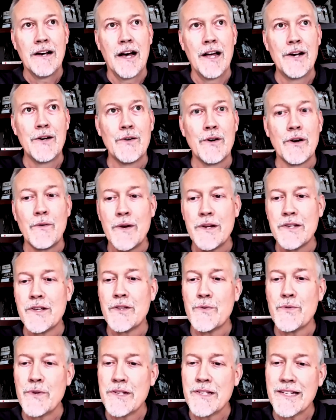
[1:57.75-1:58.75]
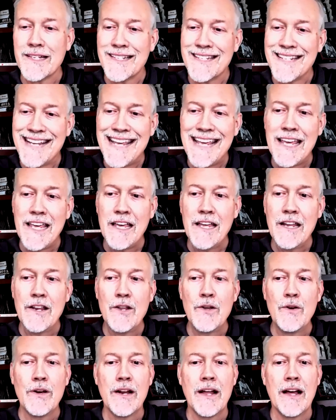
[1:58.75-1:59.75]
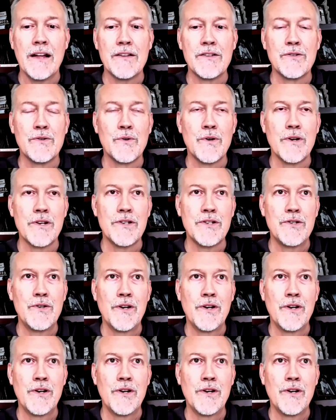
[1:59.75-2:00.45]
Under ERISA 316, you can outsource